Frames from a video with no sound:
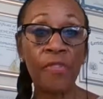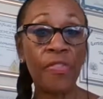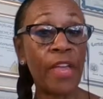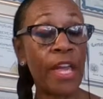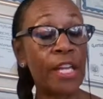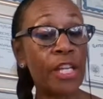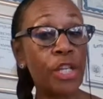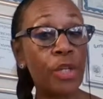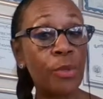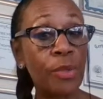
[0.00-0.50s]

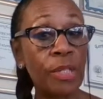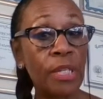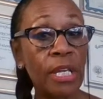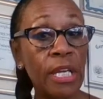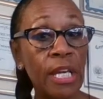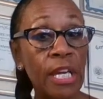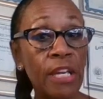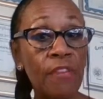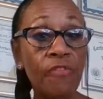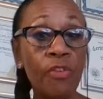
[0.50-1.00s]
Thank you
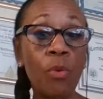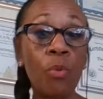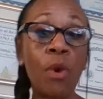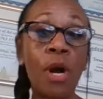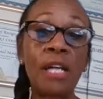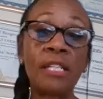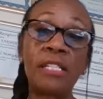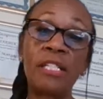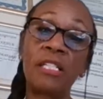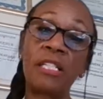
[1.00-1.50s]
again for
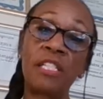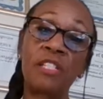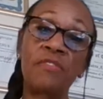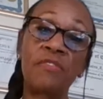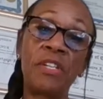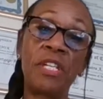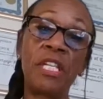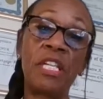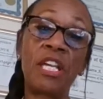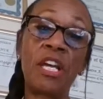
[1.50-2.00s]
watching this
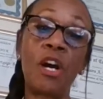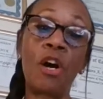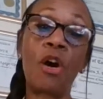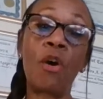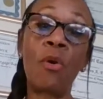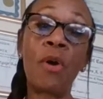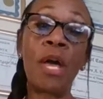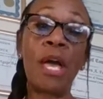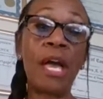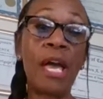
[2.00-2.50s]

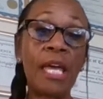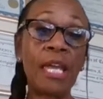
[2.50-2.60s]
video,